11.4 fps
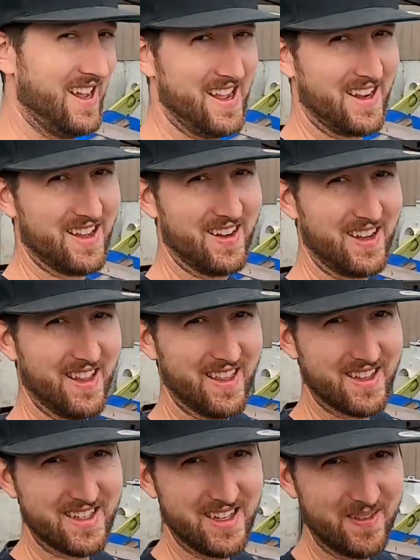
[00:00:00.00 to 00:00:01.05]
I gotta get
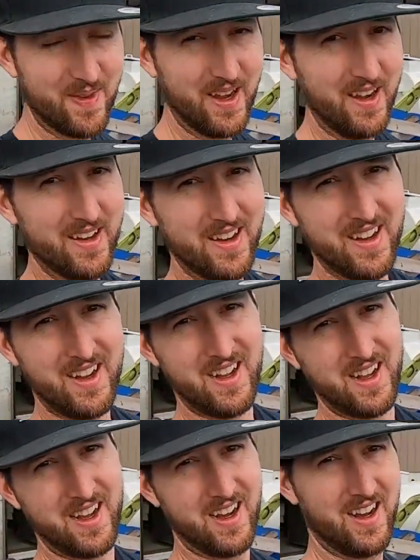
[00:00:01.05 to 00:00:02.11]
this thing painted.
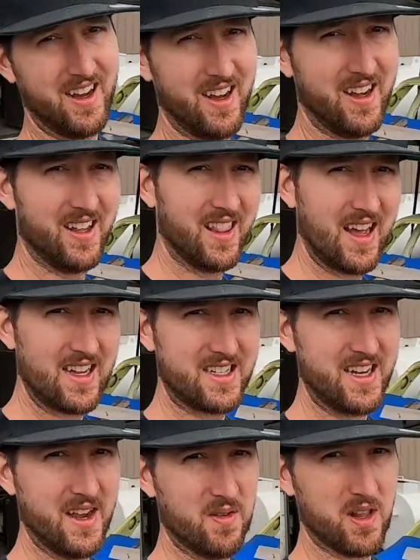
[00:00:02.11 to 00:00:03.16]
Last
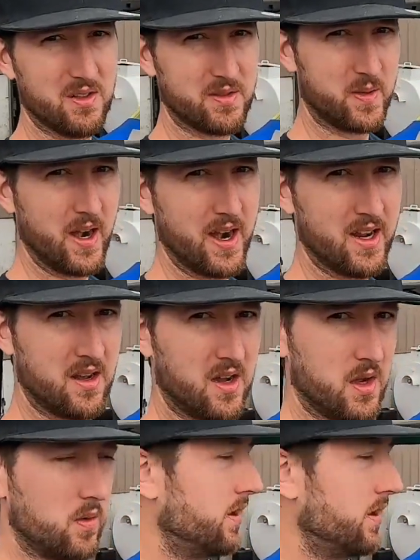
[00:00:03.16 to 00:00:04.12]
night while it was raining, I went